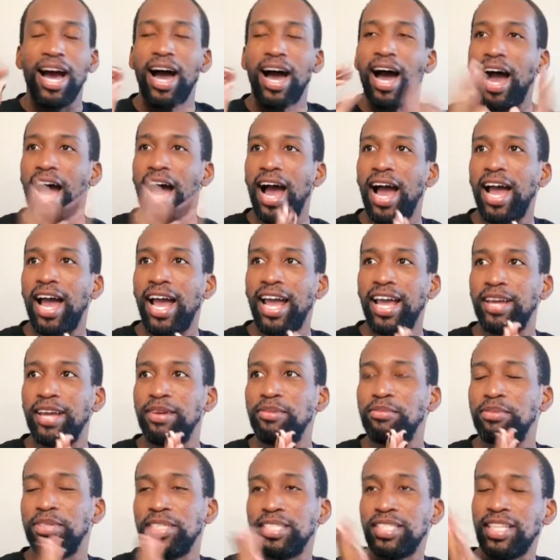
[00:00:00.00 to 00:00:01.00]
I
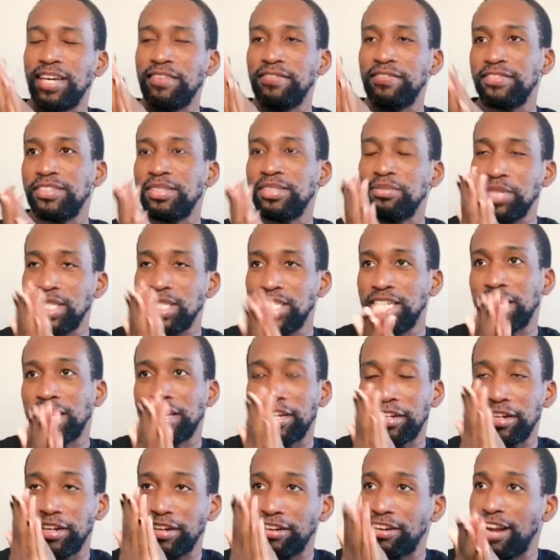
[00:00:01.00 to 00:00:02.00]
will definitely be checking
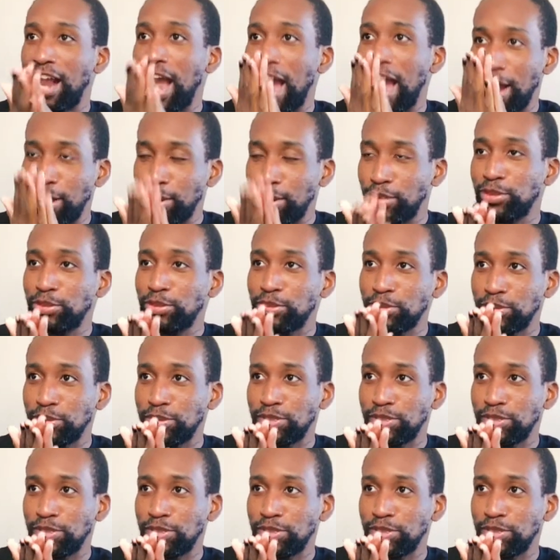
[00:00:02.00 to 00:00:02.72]
her out